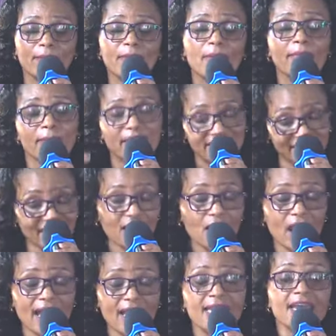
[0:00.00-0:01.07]

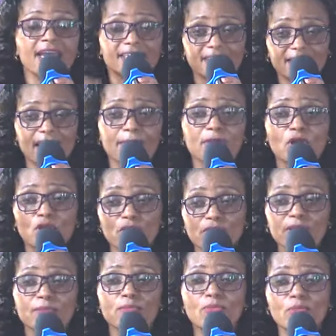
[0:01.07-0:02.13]
mateka, katika
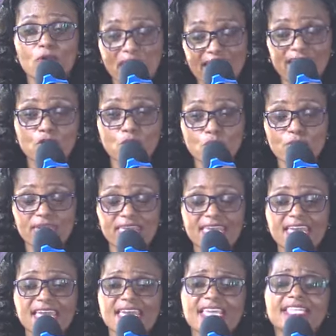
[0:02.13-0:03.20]
mikononi mwa adui,
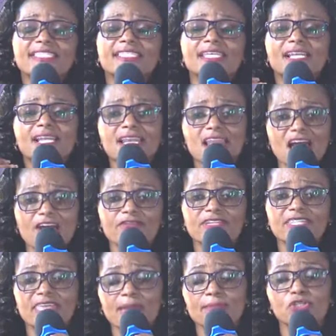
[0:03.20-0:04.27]
he still
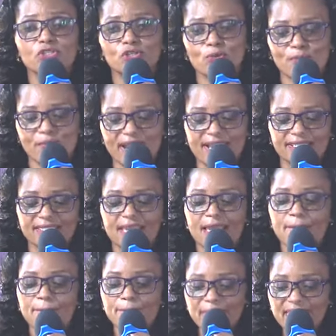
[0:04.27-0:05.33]
loved them so much.
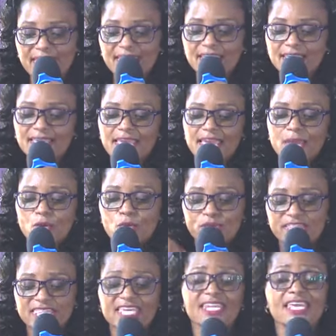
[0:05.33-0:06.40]
Meaning,
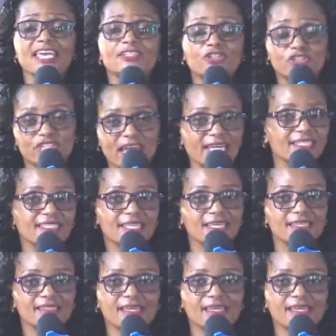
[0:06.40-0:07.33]
within his justice,